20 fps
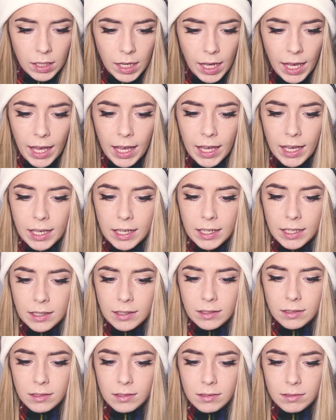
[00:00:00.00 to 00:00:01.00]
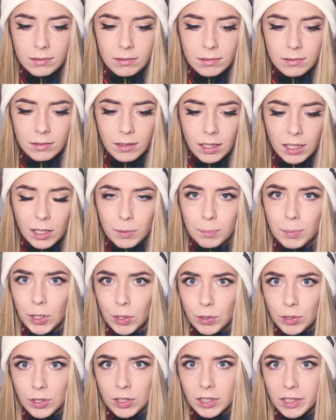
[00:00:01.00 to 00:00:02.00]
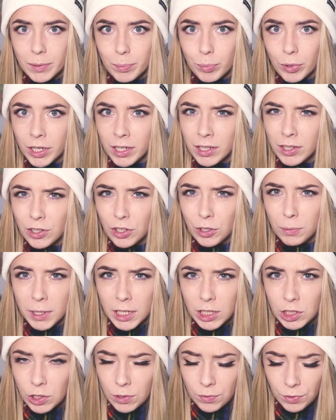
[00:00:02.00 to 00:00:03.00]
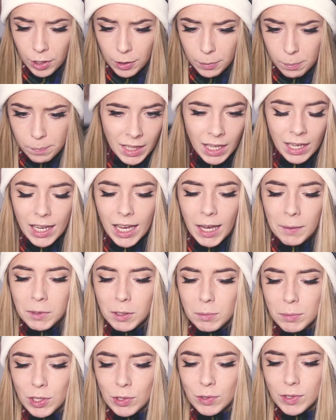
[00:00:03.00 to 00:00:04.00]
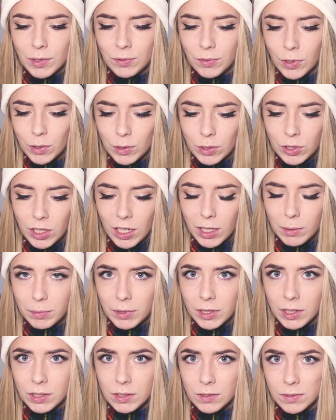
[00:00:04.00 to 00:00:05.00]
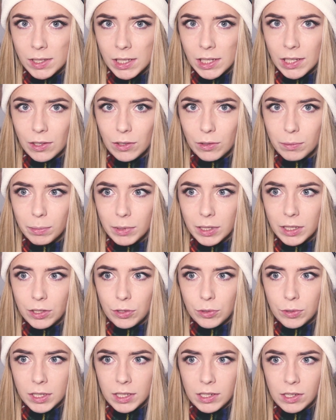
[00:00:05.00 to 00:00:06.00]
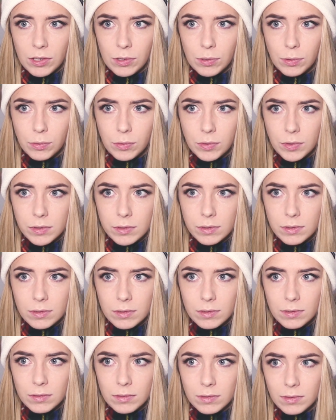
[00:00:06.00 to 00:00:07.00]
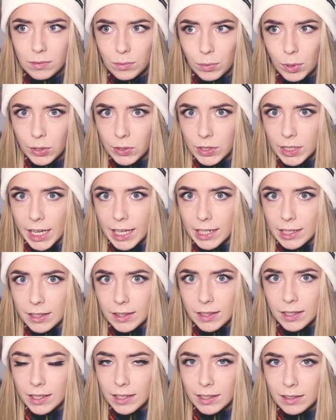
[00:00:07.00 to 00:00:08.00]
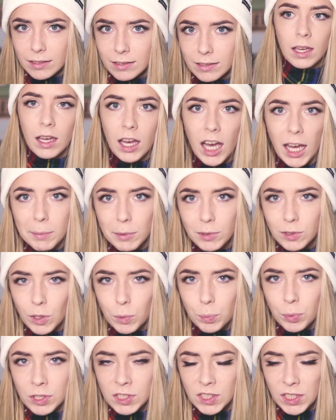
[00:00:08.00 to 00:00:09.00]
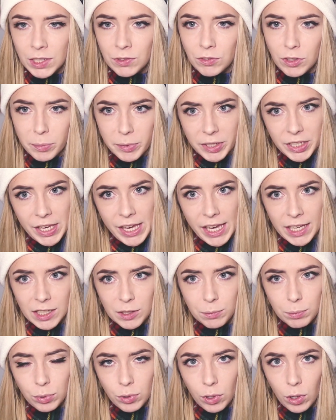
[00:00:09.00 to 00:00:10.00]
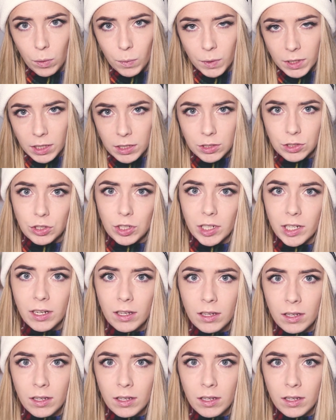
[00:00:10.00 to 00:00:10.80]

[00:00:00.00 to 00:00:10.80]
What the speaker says: And a computer to print your picture from. I'm going to be using Photoshop in this video, but you can use really anything. I'm also printing from a Canon Pro 100